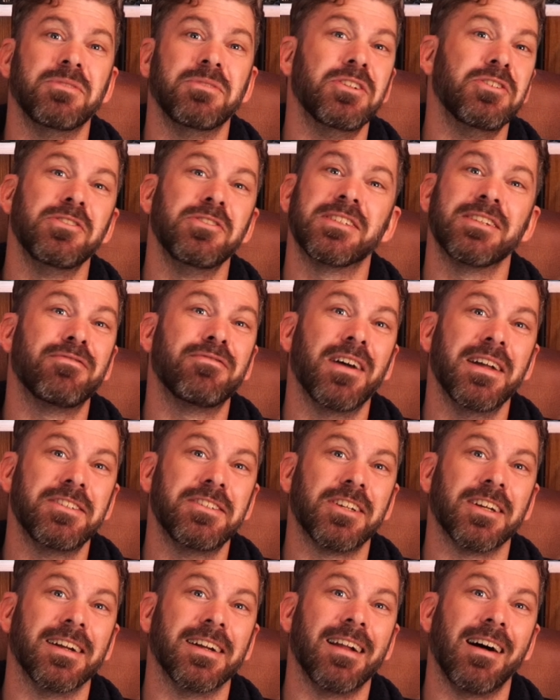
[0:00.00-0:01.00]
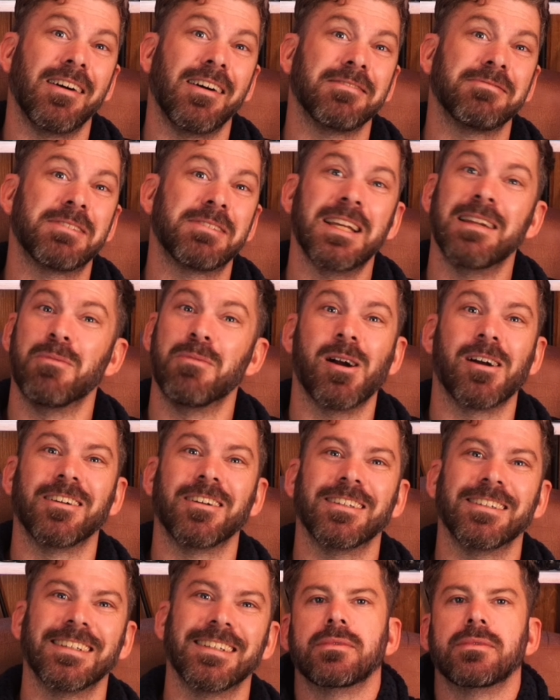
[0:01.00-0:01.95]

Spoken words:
news adventure, and I'll see you tomorrow.